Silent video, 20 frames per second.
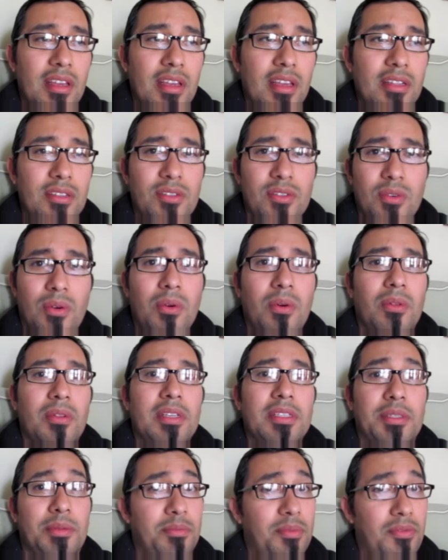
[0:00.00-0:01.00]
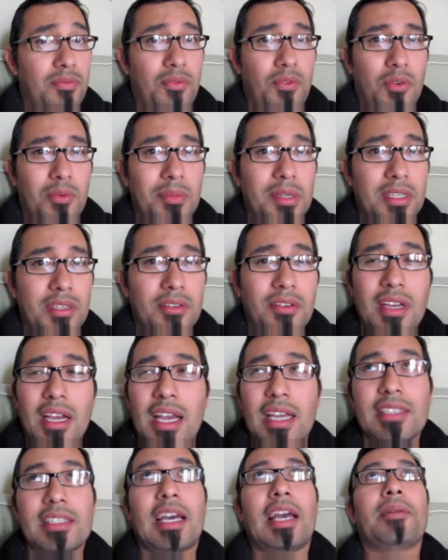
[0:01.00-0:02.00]
and soul is in performing. You
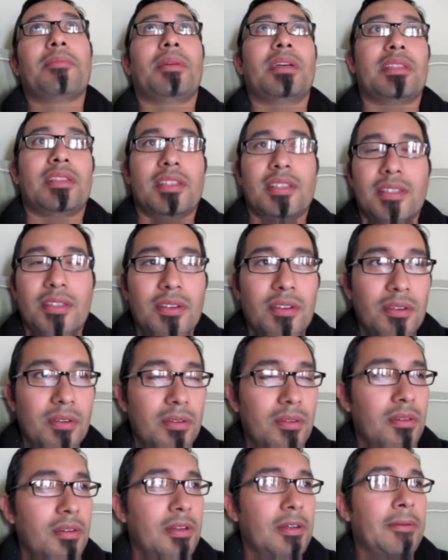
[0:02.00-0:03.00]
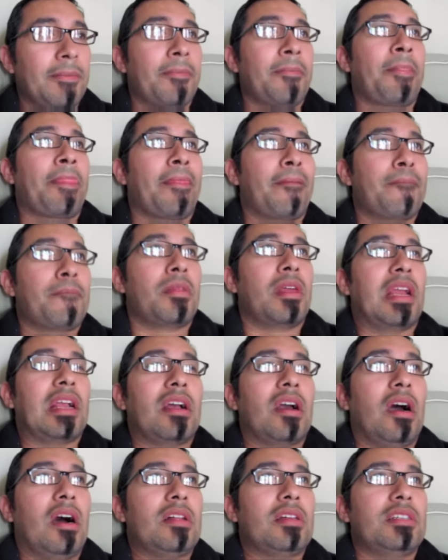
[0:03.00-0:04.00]
guys, I met this girl in
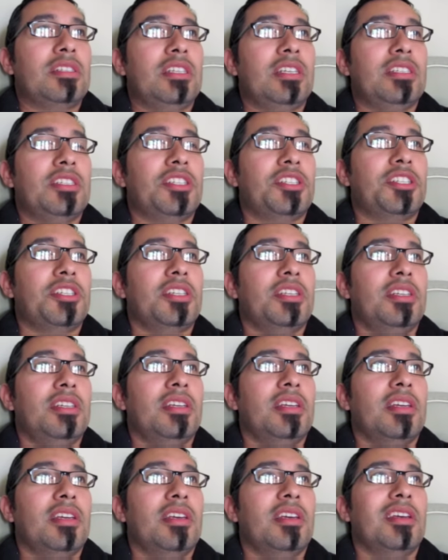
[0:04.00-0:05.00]
college, and she